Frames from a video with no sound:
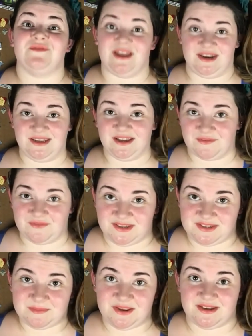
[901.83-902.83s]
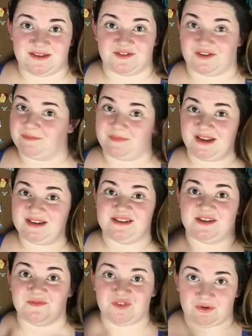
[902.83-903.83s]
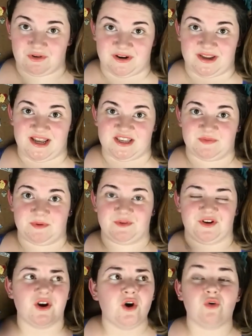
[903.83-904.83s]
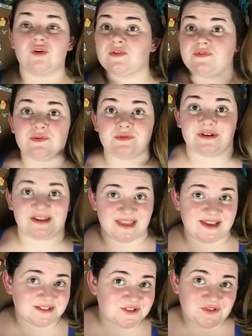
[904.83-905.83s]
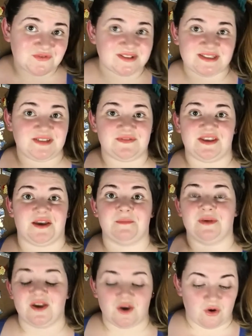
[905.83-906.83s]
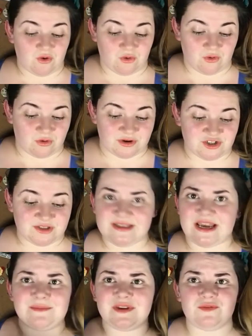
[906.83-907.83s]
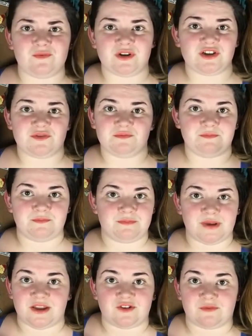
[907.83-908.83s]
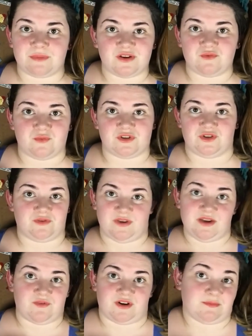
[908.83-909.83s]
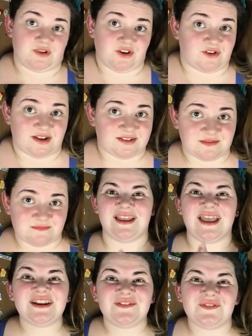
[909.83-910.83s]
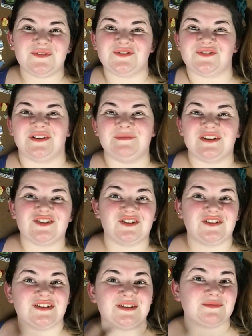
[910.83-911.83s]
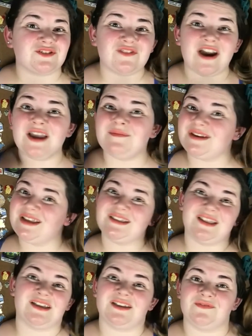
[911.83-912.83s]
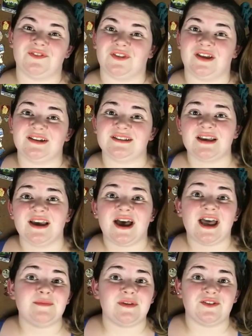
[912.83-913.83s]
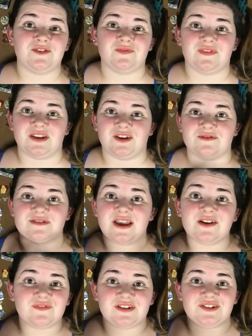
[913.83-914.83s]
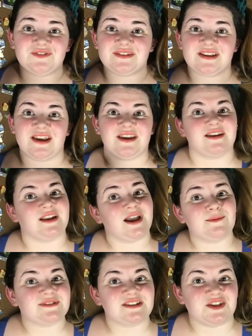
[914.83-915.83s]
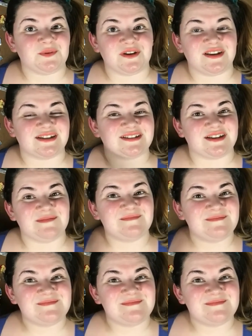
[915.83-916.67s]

any of these pins or buttons, if you are a cast member, or if you were a guest who received them, or just tell me which pin or button was your favorite. I'm curious. And if you enjoyed, make sure you subscribe and hit like if you liked. I make new videos every Tuesday, and I will see you all next time.